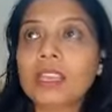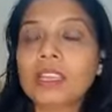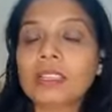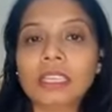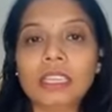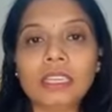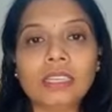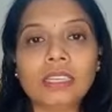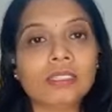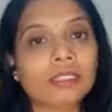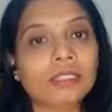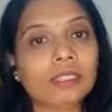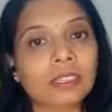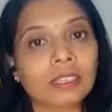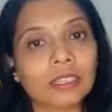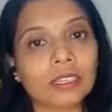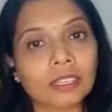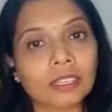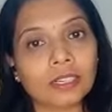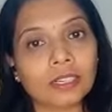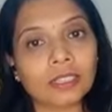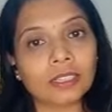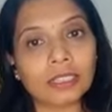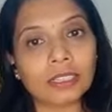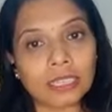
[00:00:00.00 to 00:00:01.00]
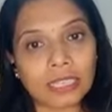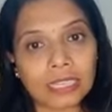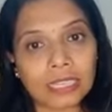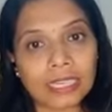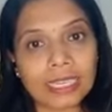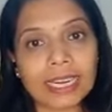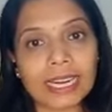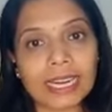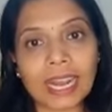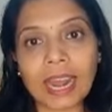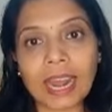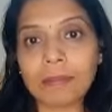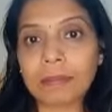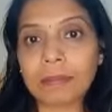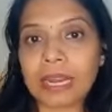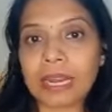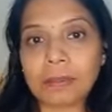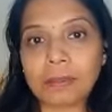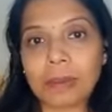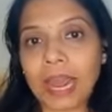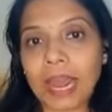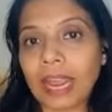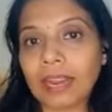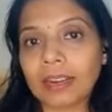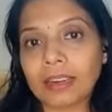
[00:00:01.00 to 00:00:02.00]
these green gram and
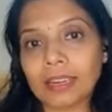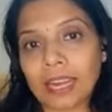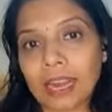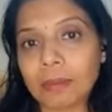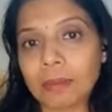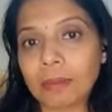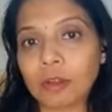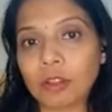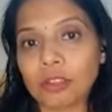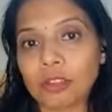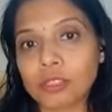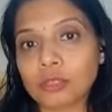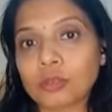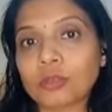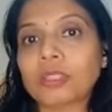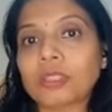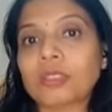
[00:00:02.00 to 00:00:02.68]
black gram also.